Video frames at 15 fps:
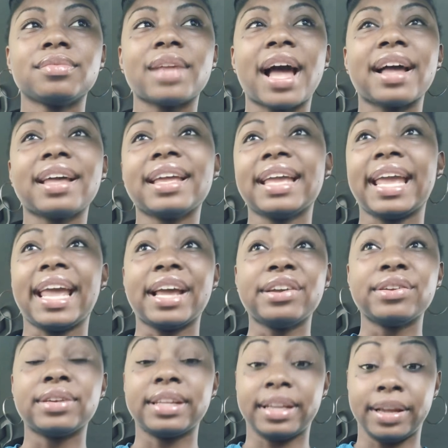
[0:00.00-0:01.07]
I couldn't
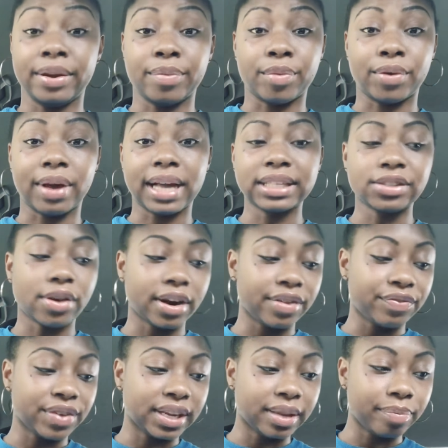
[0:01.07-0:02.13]
handle it anymore. I started
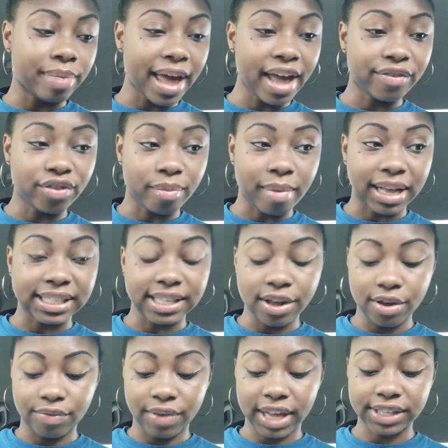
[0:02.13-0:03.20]
feeling bad for
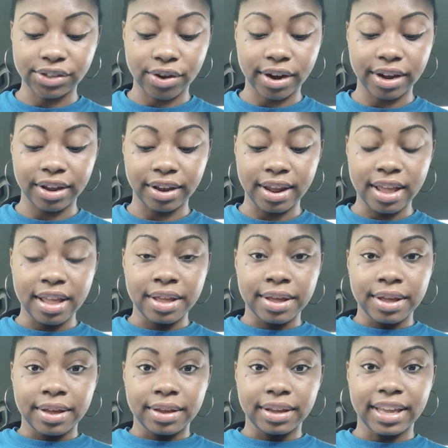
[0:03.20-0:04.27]
myself. I started
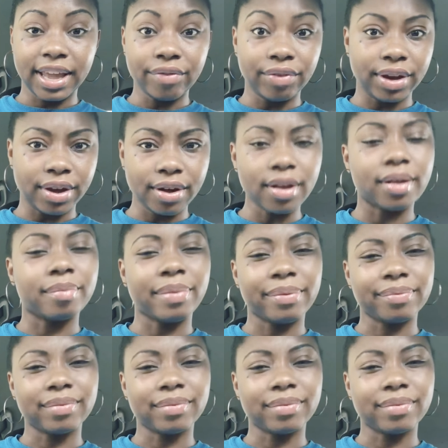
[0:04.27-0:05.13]
giving up.